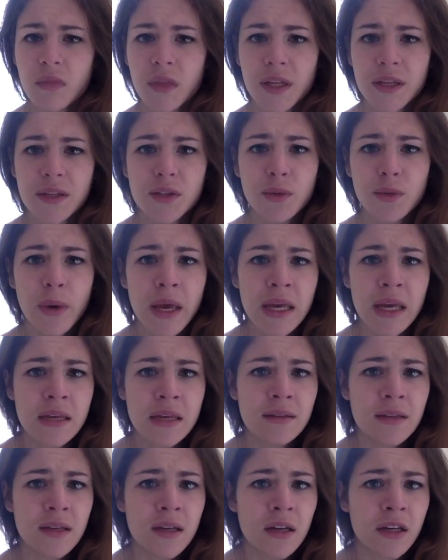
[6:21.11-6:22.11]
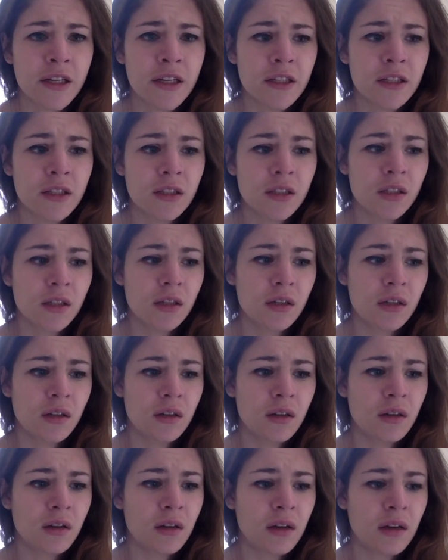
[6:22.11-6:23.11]
It's way easier,
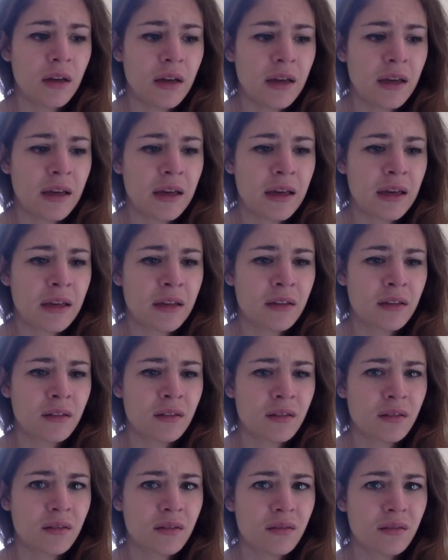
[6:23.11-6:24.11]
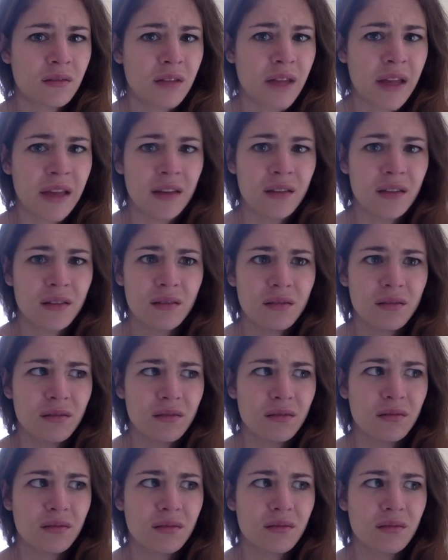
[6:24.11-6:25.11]
and like
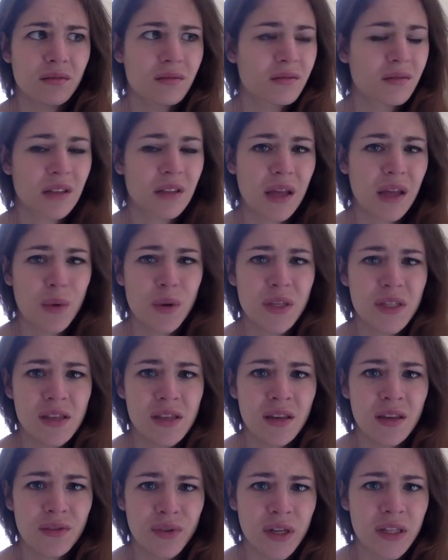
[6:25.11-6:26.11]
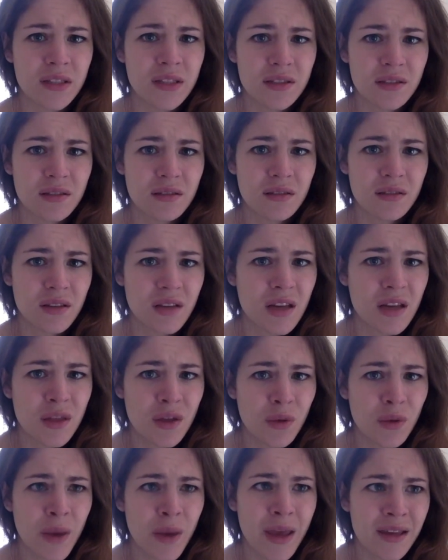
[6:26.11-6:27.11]
what's the difference?
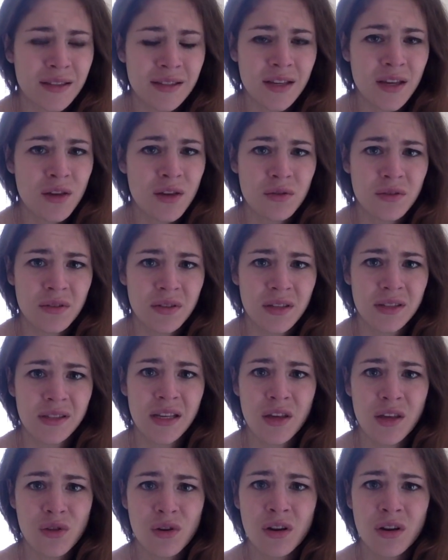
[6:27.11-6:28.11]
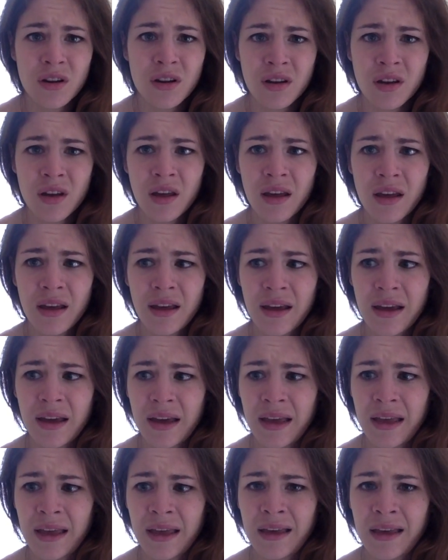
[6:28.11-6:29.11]
Either way, a seizure is a seizure,
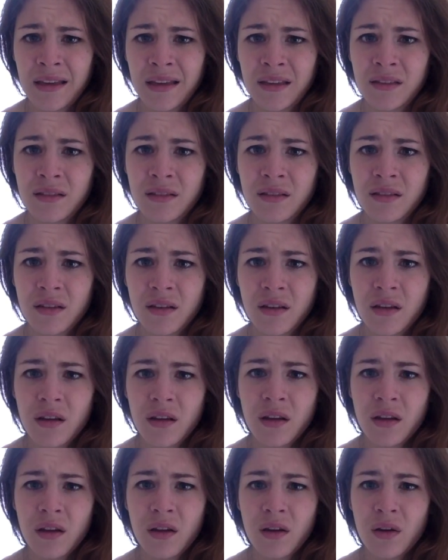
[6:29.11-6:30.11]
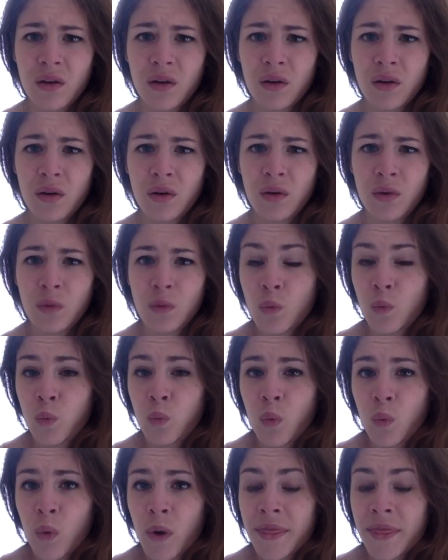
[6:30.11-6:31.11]
and
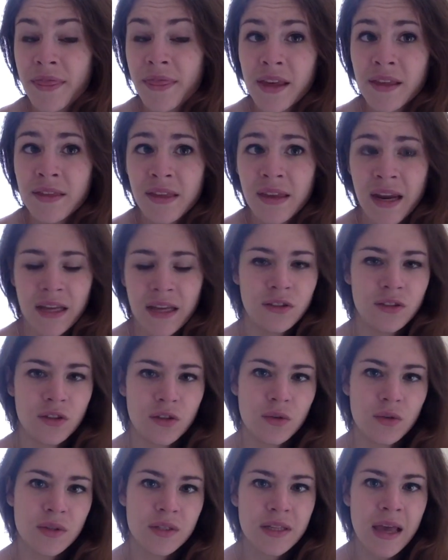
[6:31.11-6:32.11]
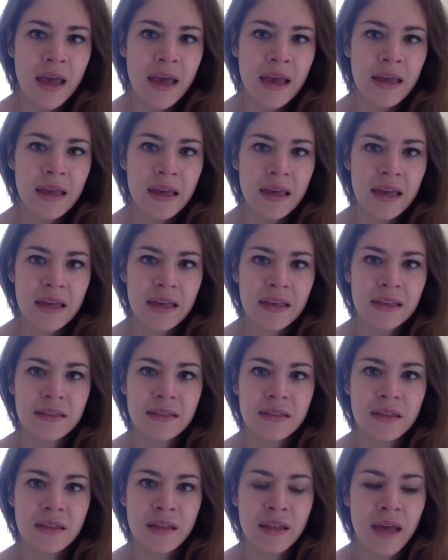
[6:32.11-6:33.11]
one thing that I do say
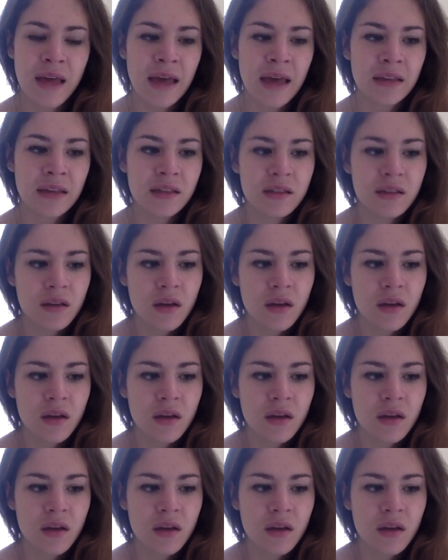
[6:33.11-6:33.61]
is that